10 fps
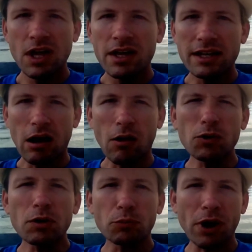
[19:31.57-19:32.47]
Now I
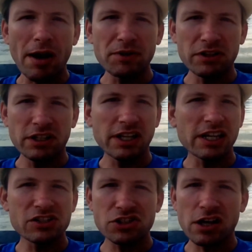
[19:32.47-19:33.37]
want to bribe you into
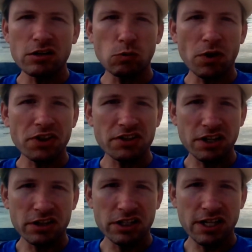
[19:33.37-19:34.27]
getting started with us
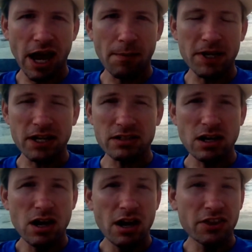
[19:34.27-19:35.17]
here today because
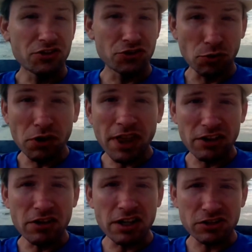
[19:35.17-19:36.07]
the sooner that
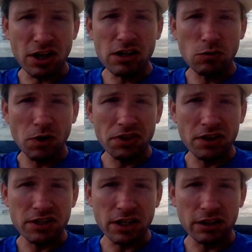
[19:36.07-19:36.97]
you get started with
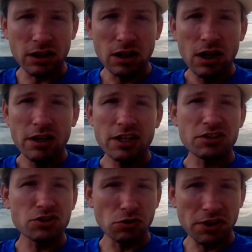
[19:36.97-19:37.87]
us here, the
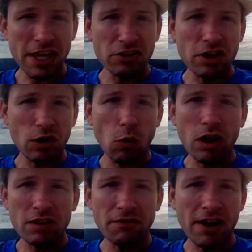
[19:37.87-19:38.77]
sooner that you can
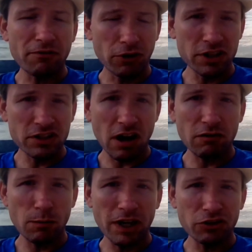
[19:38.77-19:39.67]
qualify for this
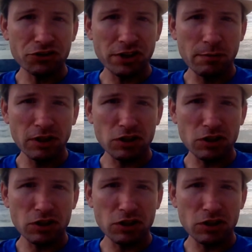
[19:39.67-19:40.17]
governmental stimulus